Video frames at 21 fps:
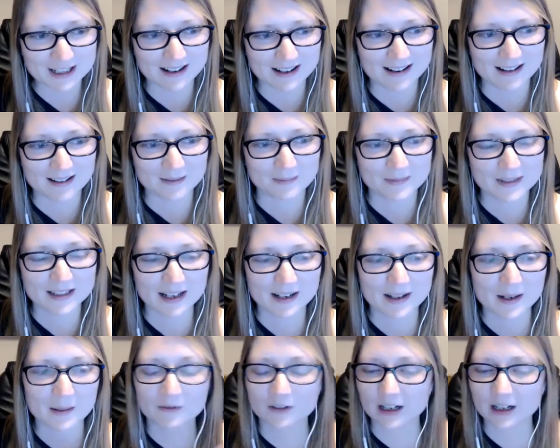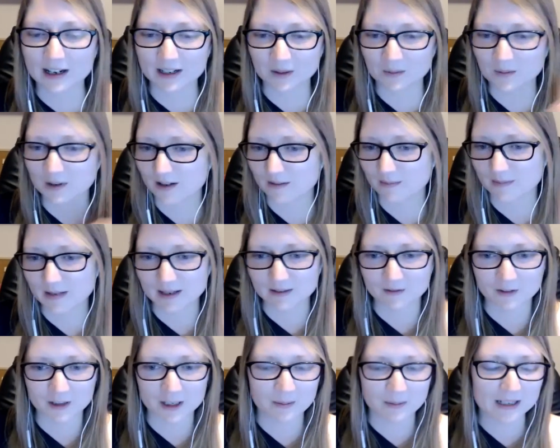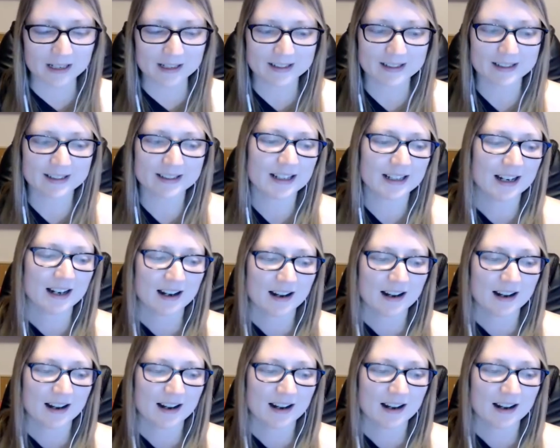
um, sign up for any one of my freebies.